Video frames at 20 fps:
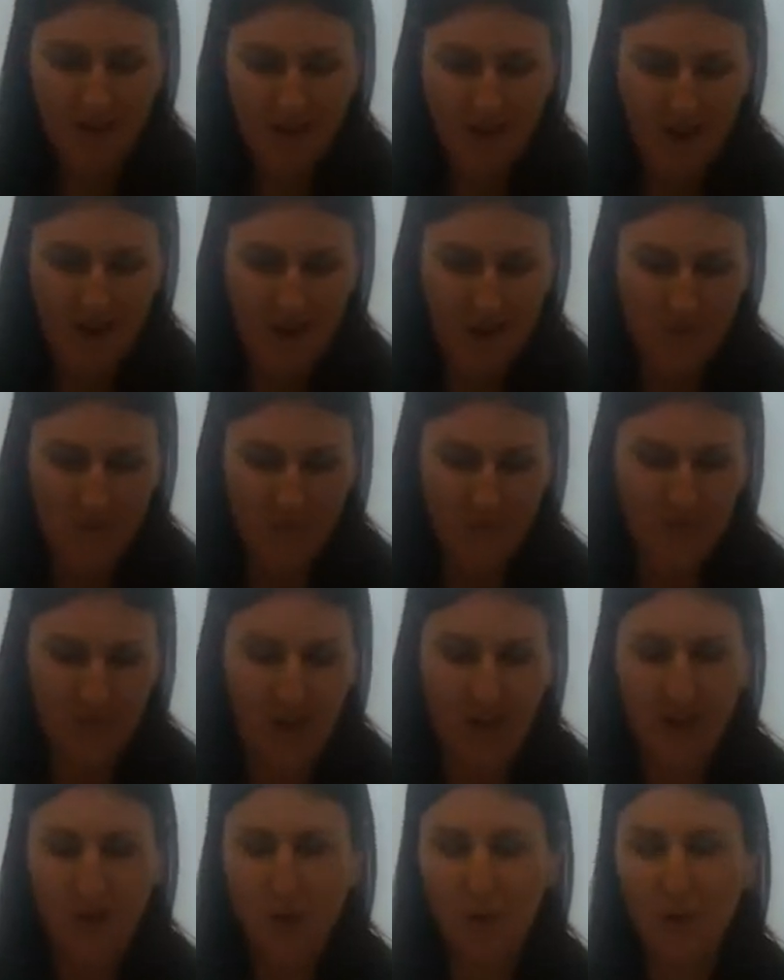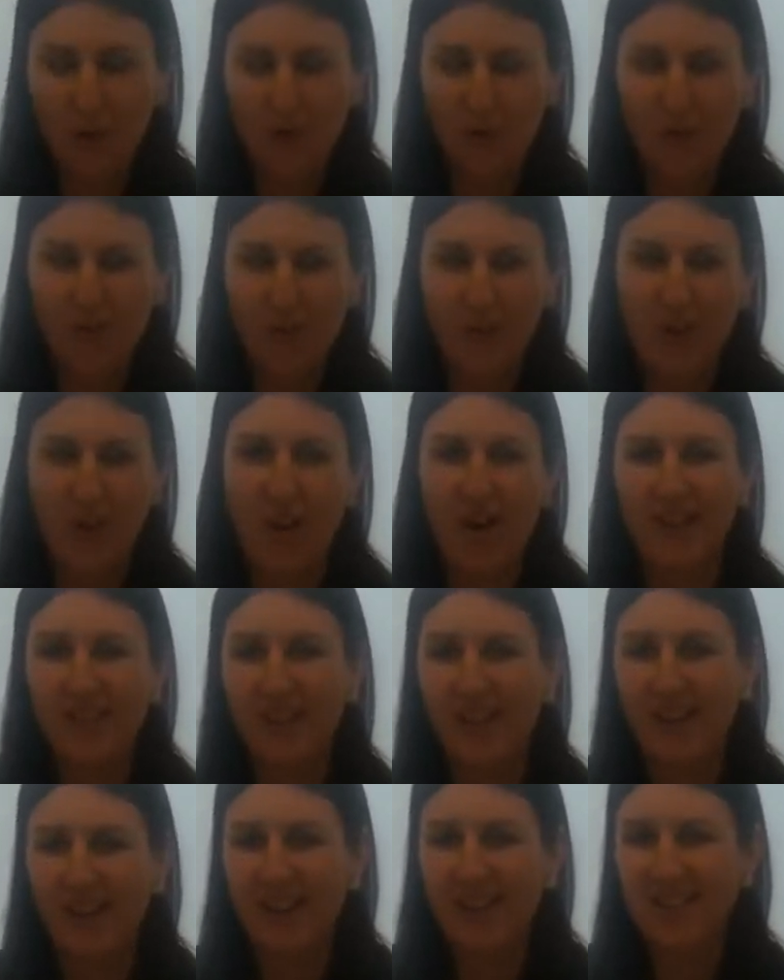Um, I know you've written
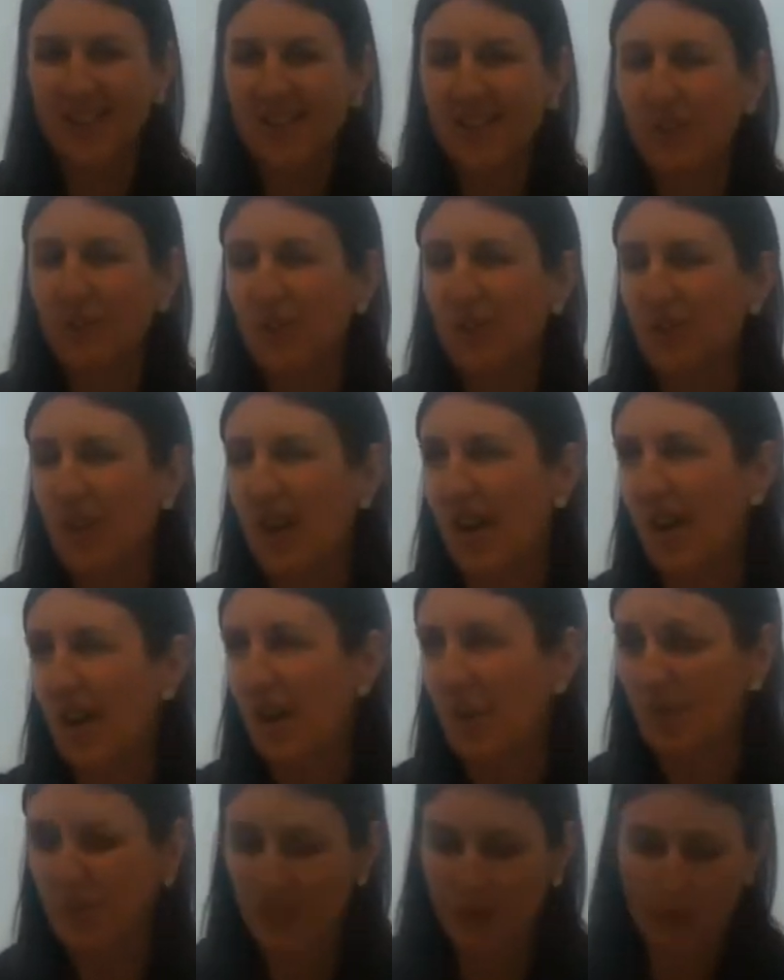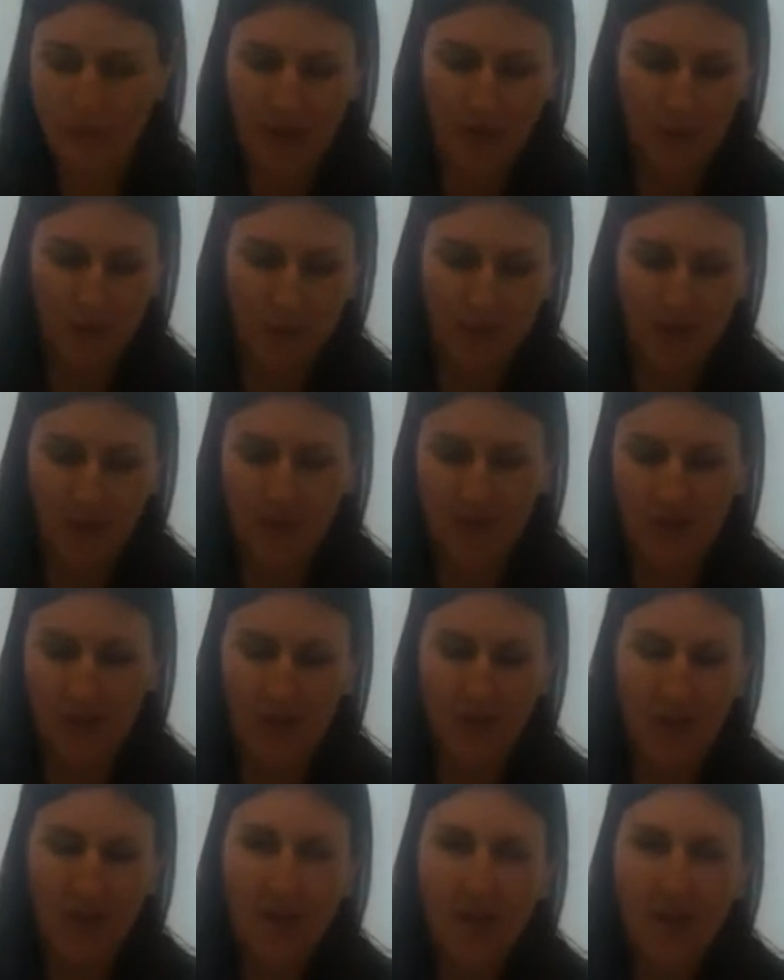online several times about being